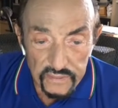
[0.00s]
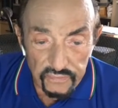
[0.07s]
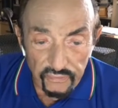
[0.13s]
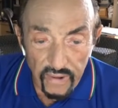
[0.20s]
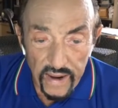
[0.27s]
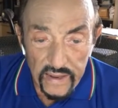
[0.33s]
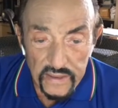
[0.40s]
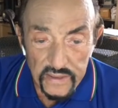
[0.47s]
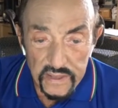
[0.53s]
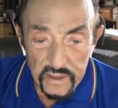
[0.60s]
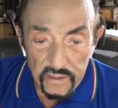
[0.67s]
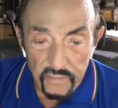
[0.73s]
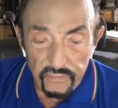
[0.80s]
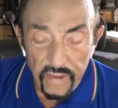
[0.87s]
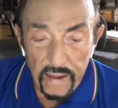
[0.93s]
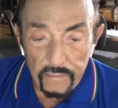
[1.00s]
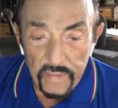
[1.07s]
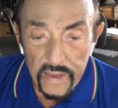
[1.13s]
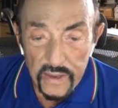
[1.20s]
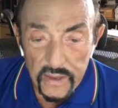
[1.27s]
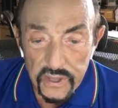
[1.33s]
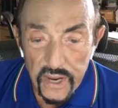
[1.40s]
Friends,
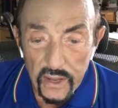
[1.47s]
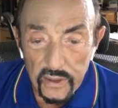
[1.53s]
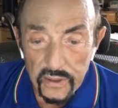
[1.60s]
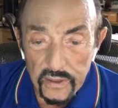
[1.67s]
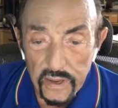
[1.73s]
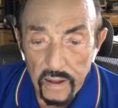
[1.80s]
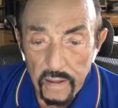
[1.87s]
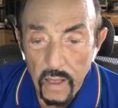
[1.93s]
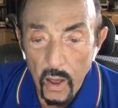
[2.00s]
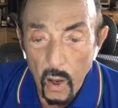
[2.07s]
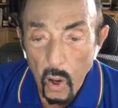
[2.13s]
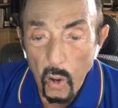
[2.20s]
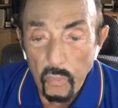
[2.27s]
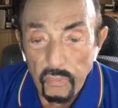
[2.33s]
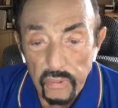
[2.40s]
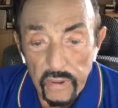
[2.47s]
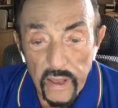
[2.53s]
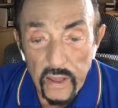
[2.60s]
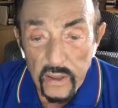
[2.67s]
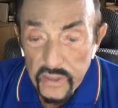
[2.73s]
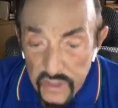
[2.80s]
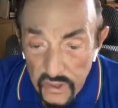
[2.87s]
family, shelter. Hopefully
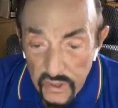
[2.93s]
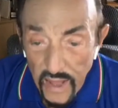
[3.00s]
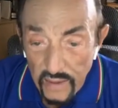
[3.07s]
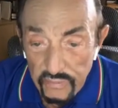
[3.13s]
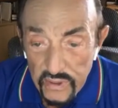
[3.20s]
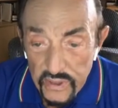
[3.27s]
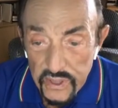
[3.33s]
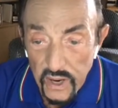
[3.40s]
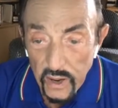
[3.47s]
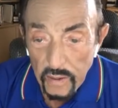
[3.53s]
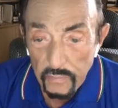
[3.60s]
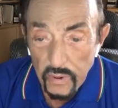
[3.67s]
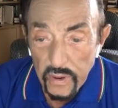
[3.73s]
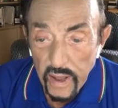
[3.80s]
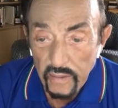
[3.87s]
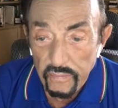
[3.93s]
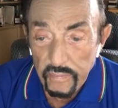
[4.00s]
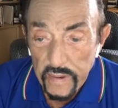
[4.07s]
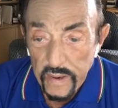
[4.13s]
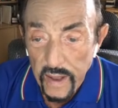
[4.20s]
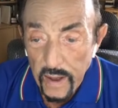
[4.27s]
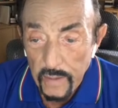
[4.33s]
you still have a job or
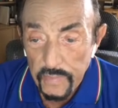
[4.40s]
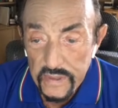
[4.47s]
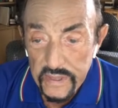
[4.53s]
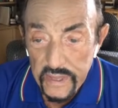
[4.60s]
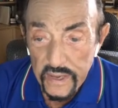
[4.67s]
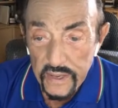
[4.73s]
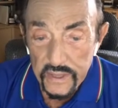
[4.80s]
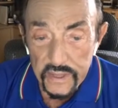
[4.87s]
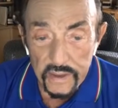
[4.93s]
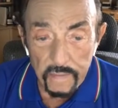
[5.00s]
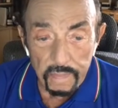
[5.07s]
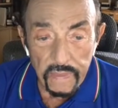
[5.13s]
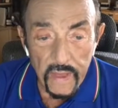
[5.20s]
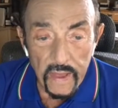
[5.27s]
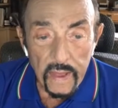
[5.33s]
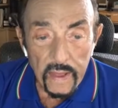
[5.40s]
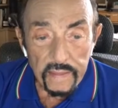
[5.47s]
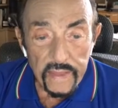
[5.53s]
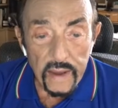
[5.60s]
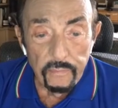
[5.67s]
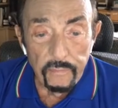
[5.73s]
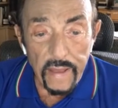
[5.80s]
government compensation.
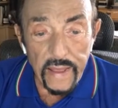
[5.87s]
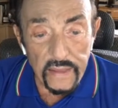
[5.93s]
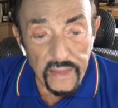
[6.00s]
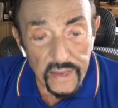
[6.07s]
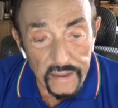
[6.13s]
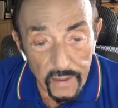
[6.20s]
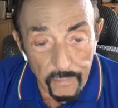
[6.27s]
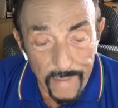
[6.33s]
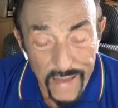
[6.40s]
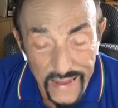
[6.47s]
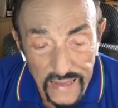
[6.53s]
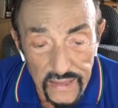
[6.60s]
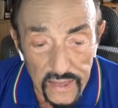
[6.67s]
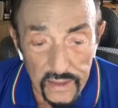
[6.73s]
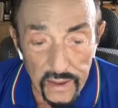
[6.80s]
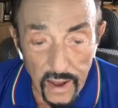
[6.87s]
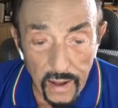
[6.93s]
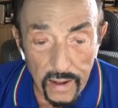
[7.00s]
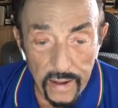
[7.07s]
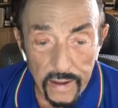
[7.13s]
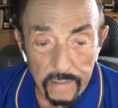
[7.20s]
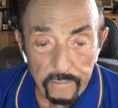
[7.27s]
Then make the
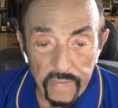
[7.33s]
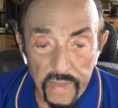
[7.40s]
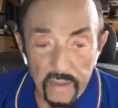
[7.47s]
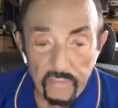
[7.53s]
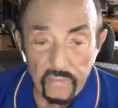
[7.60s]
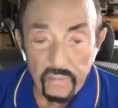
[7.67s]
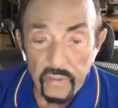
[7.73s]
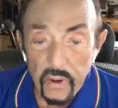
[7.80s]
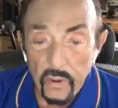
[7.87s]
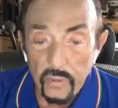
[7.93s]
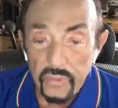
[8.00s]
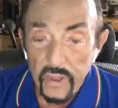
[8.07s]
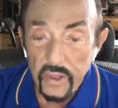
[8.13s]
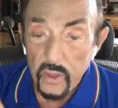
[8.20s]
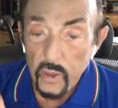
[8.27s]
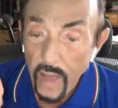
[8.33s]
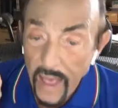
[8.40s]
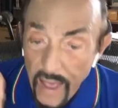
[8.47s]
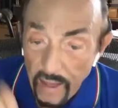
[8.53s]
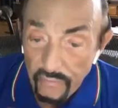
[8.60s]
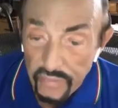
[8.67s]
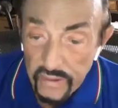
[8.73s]
time, even if you don't think you
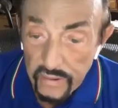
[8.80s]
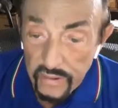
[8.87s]
have the